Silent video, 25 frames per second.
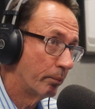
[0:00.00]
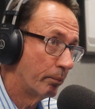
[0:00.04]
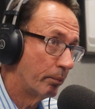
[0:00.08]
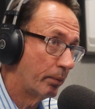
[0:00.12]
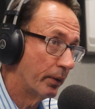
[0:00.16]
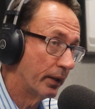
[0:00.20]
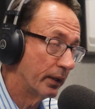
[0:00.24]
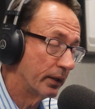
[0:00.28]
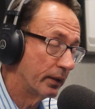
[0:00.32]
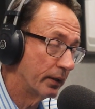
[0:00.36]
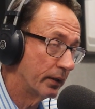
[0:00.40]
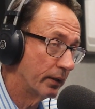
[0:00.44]

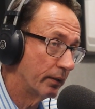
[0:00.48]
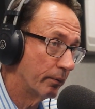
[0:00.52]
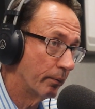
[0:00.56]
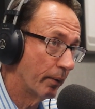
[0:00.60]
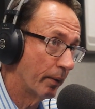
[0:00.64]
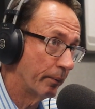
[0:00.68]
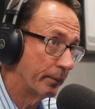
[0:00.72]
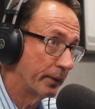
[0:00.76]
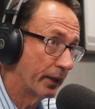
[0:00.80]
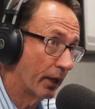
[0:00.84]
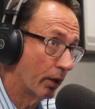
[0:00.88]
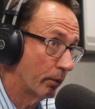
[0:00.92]
But,
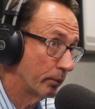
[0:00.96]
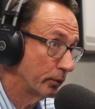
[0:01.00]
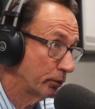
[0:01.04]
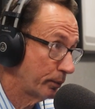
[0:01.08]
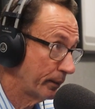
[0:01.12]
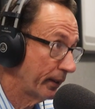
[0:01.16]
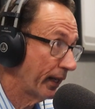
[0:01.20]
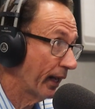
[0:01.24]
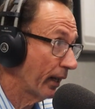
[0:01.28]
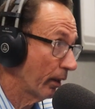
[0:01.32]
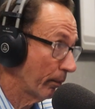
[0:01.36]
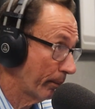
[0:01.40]
I mean, they
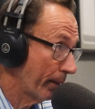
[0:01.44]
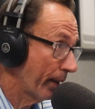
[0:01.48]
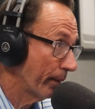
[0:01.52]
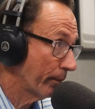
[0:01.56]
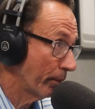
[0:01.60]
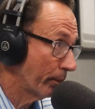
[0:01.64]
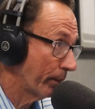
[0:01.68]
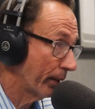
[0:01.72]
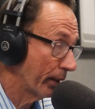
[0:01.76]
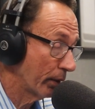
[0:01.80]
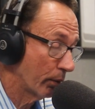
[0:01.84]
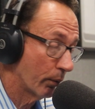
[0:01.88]
almost beat
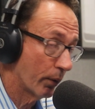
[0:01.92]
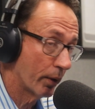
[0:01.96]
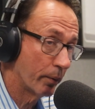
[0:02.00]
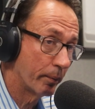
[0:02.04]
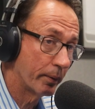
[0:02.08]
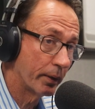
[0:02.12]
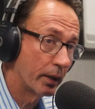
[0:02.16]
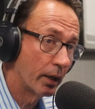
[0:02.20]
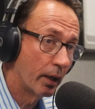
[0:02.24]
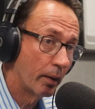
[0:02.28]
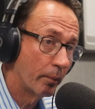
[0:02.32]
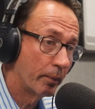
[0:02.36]
Alabama, by the way.
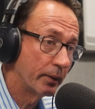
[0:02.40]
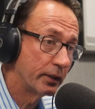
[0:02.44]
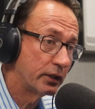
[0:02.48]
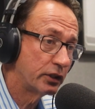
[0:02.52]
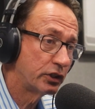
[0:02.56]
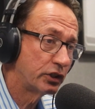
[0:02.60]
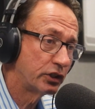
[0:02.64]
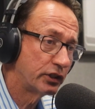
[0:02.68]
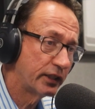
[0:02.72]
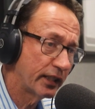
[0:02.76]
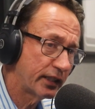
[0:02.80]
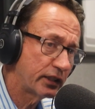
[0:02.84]
But
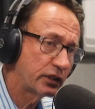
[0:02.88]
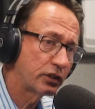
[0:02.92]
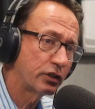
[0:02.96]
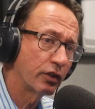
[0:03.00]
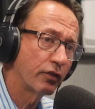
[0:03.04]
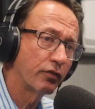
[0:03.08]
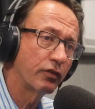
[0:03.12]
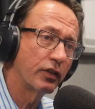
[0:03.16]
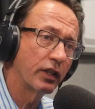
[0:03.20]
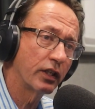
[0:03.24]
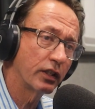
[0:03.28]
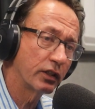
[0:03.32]
six
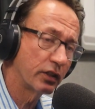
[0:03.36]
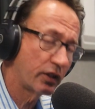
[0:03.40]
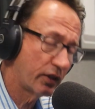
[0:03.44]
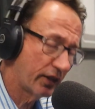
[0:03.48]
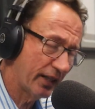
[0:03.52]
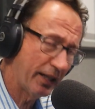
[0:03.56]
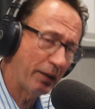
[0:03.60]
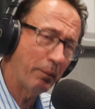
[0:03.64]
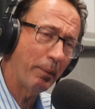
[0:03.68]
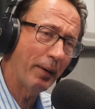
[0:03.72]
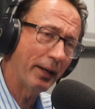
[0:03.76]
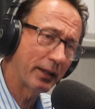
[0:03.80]
of the
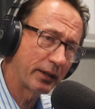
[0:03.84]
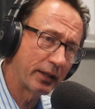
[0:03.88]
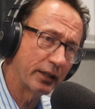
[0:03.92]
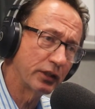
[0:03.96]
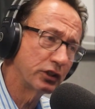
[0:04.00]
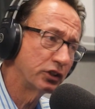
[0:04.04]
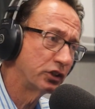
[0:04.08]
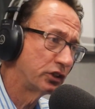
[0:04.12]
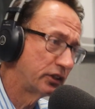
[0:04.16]
think about this.